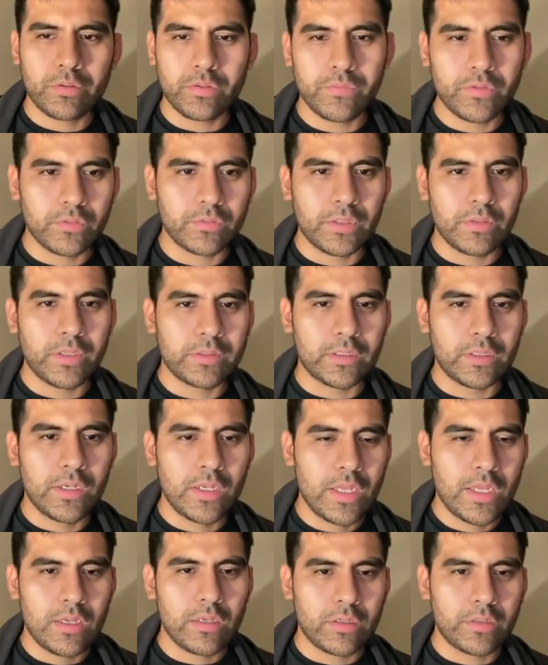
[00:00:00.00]
I don't know if you can see right there.
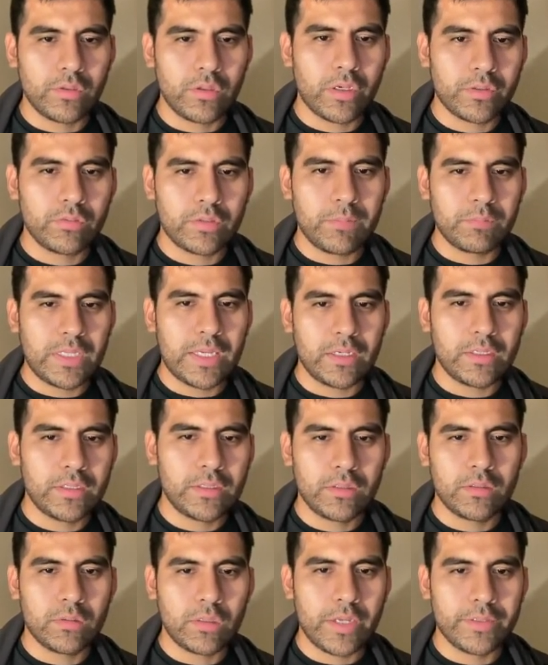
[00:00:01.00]
Console log, you type data.
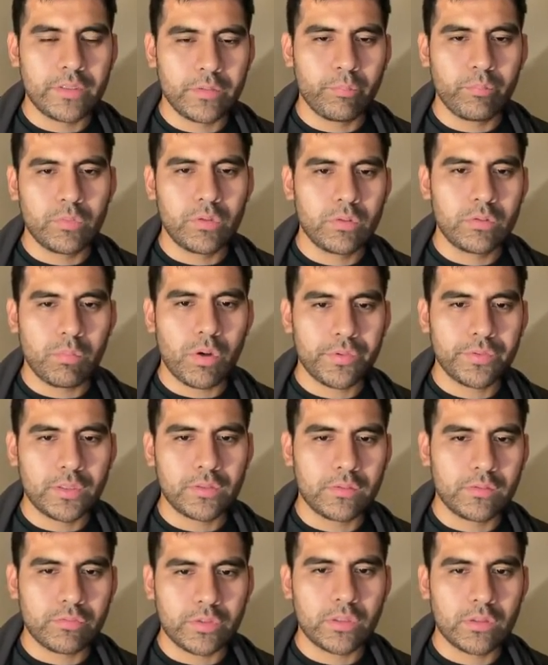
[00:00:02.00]
They're
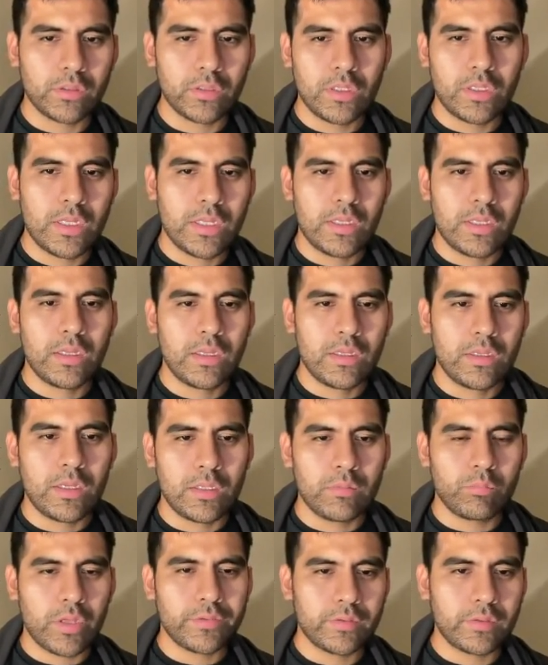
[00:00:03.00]
parsing it to string
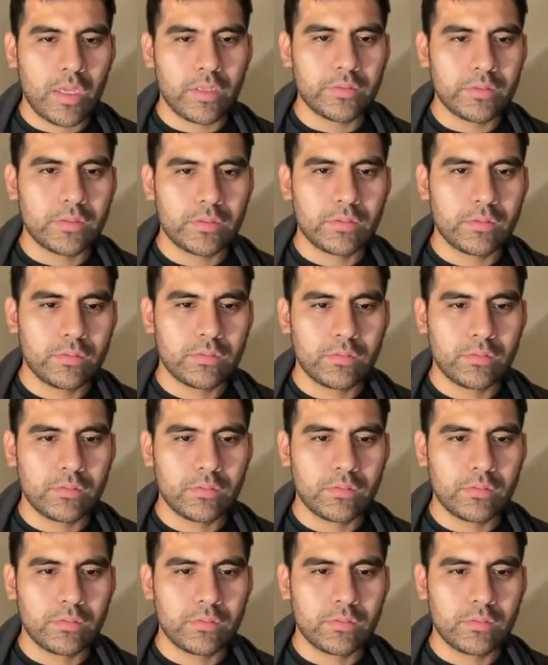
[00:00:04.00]
and process exit.